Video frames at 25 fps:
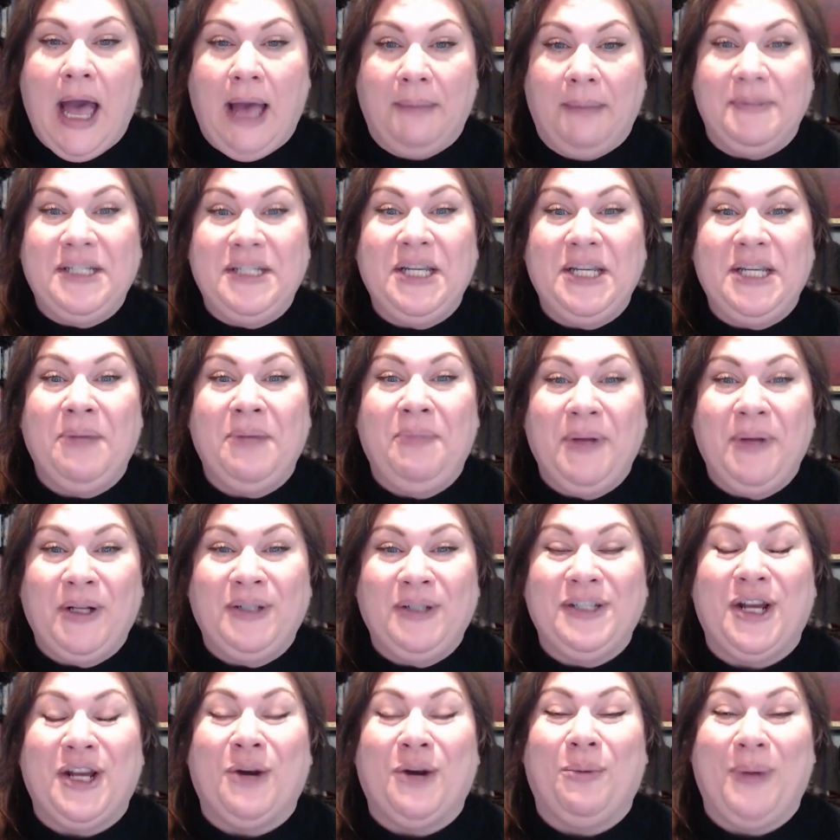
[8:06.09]
um, to
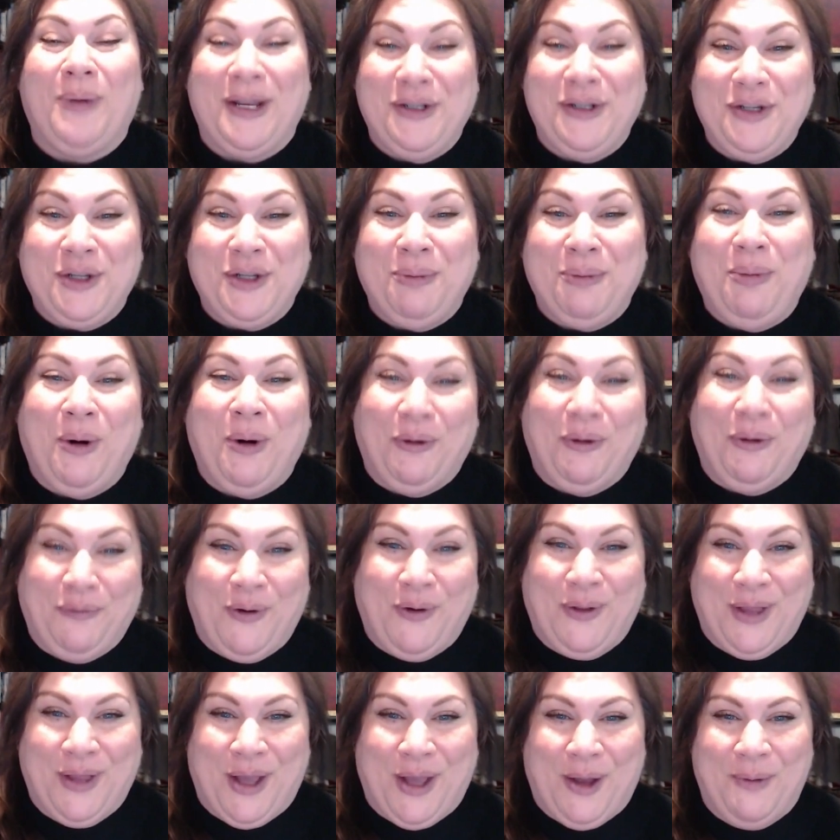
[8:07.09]
build a rental
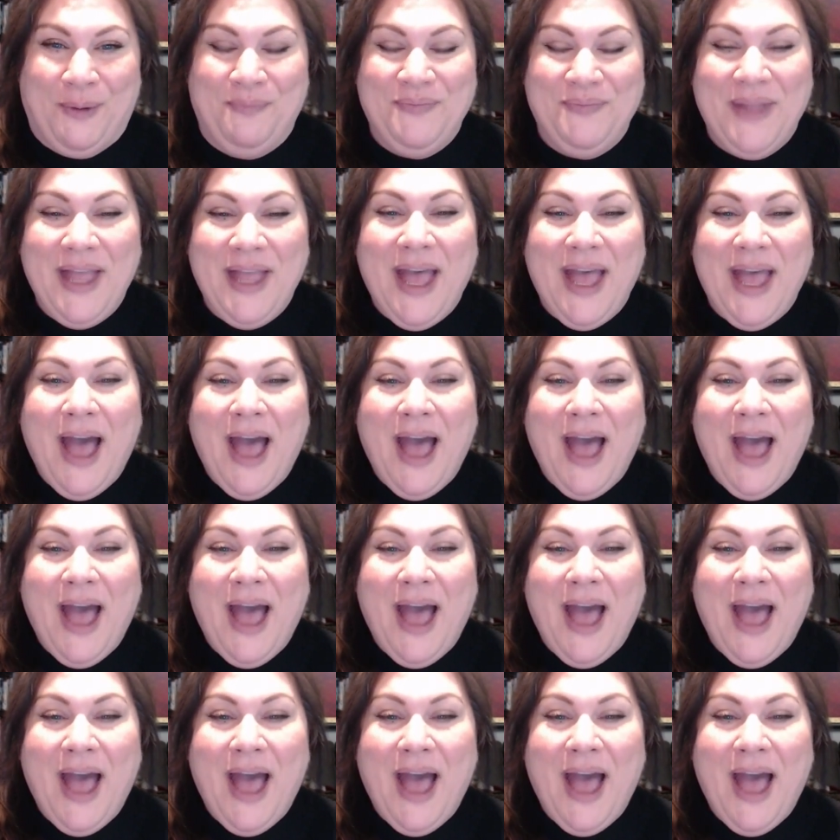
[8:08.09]
portfolio.